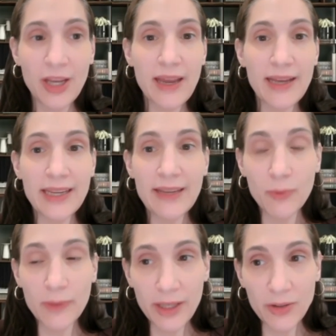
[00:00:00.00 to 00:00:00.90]
And
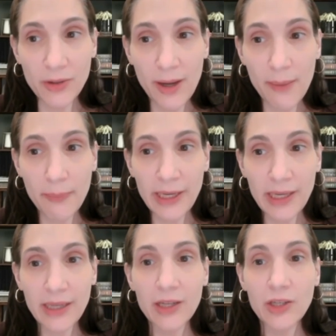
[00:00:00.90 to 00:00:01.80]
even within your
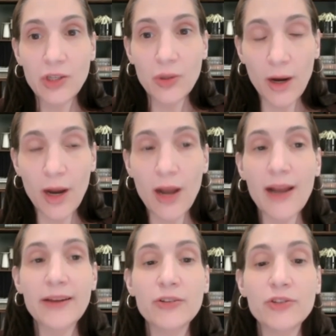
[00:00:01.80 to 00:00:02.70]
company, you are
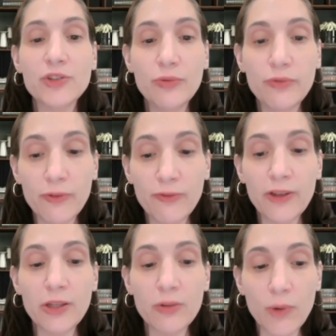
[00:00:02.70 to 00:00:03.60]
hired to
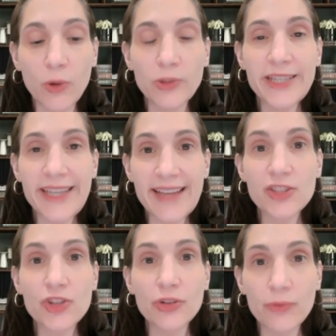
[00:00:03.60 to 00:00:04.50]
fulfill a role to get
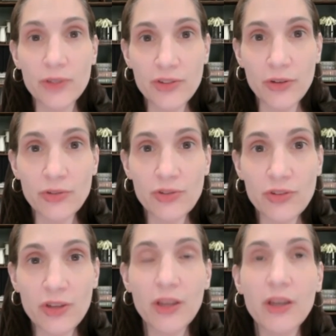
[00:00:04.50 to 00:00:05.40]
certain
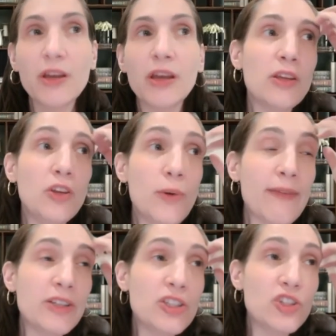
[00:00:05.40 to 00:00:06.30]
results. You
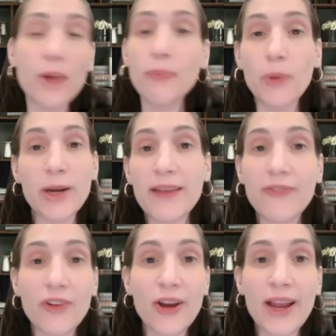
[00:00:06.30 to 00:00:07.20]
having to jump
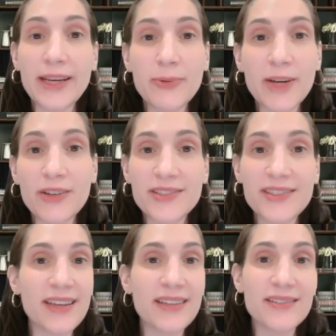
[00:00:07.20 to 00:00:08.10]
whenever anyone else
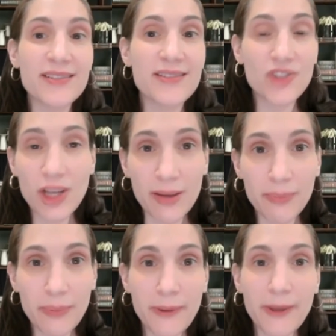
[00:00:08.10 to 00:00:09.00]
says
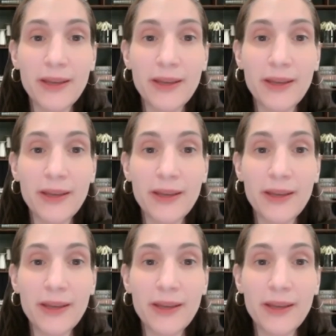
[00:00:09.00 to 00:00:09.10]
jump